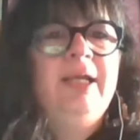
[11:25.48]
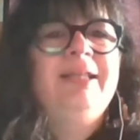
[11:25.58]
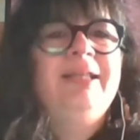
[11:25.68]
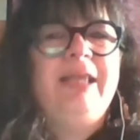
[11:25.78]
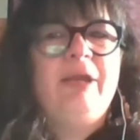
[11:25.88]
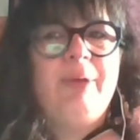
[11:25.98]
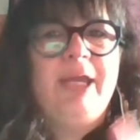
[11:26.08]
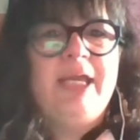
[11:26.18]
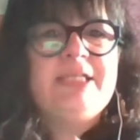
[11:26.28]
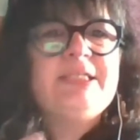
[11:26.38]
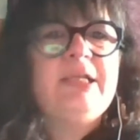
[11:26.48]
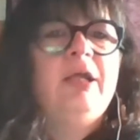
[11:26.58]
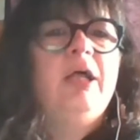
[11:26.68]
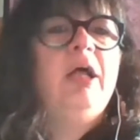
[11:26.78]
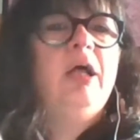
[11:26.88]
There is
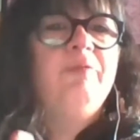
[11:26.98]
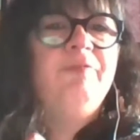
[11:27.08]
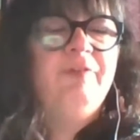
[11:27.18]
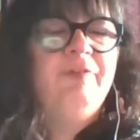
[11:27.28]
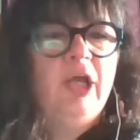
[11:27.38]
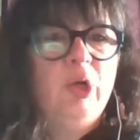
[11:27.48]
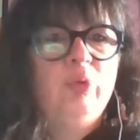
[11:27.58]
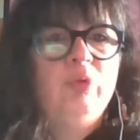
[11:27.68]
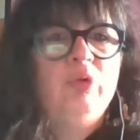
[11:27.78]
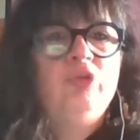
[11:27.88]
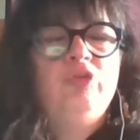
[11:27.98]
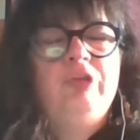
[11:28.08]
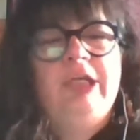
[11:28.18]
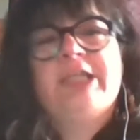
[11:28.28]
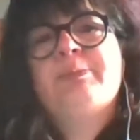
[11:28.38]
a flow to
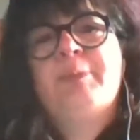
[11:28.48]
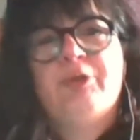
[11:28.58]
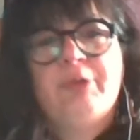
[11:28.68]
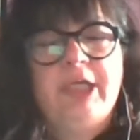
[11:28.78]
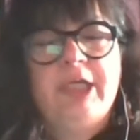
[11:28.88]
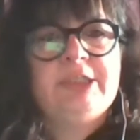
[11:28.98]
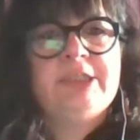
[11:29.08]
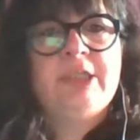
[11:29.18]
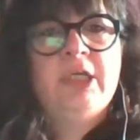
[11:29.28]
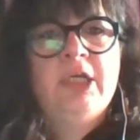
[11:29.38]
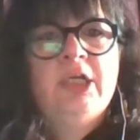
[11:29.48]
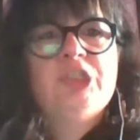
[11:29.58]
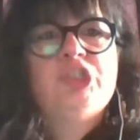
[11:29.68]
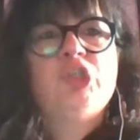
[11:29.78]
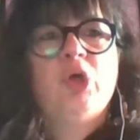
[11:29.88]
the experience.
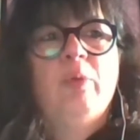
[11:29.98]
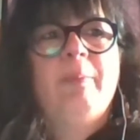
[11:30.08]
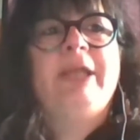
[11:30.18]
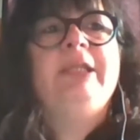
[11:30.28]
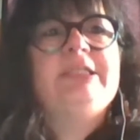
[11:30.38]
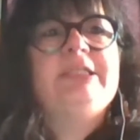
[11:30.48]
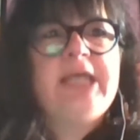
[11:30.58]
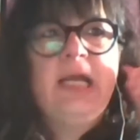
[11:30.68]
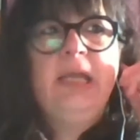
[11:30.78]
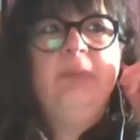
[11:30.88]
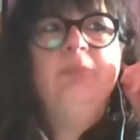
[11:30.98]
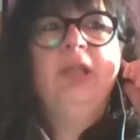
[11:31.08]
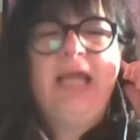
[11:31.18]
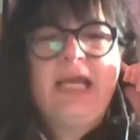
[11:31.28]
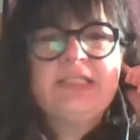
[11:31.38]
So by the time the
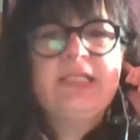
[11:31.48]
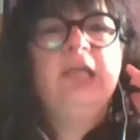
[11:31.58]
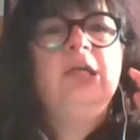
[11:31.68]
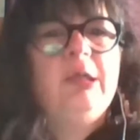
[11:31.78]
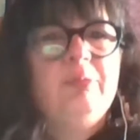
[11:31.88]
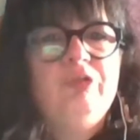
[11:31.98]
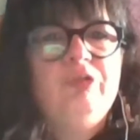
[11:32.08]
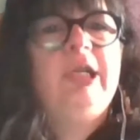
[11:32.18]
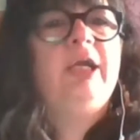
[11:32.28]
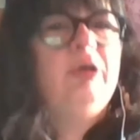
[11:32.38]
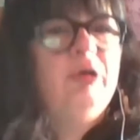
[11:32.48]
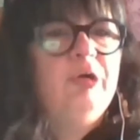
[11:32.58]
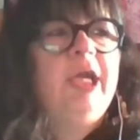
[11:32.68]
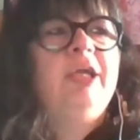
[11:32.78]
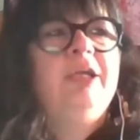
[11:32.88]
last day comes, you're like,
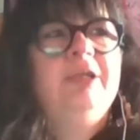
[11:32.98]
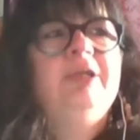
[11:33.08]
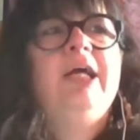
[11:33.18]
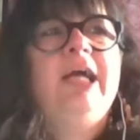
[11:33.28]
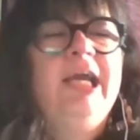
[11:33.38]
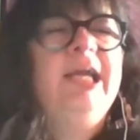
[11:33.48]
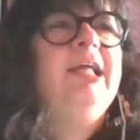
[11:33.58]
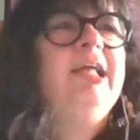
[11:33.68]
okay, I